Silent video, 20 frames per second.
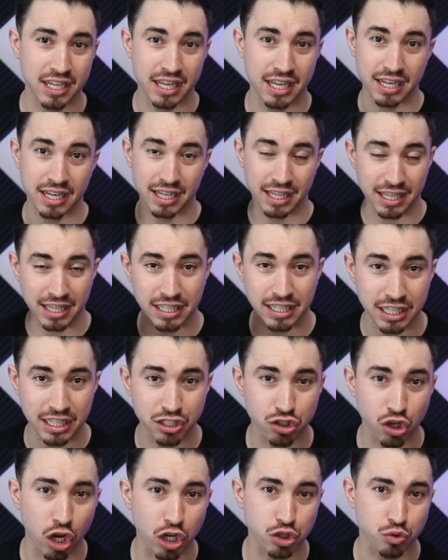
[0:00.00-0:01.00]
and
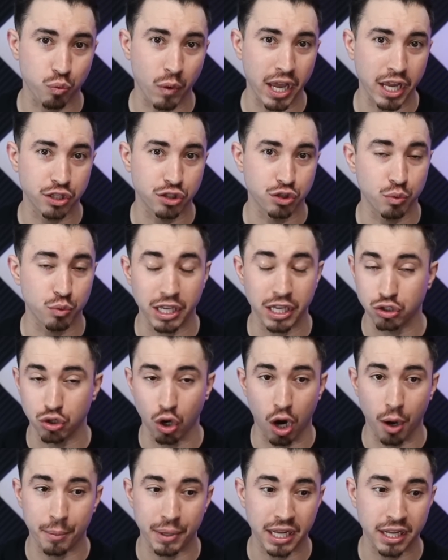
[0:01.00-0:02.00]
he's on his way to a
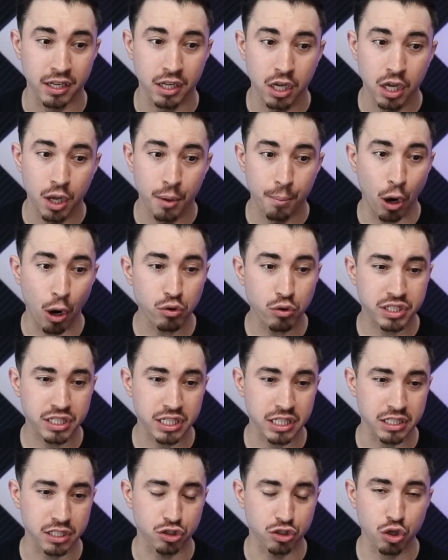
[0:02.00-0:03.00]
dominant
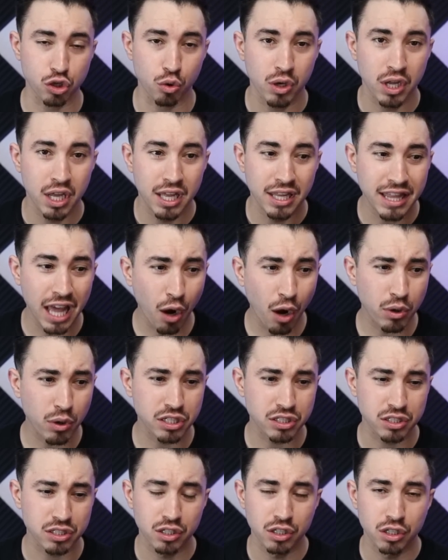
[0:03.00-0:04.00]
postseason. So that
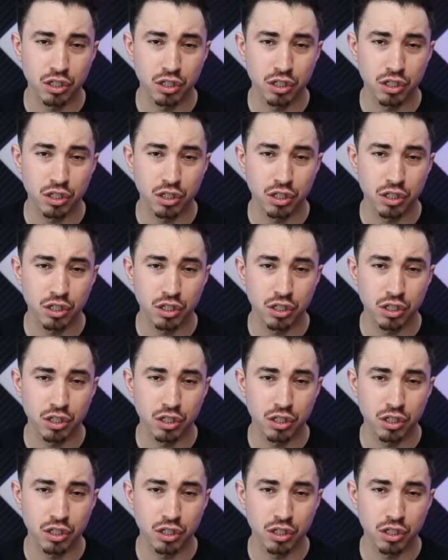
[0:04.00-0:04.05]
was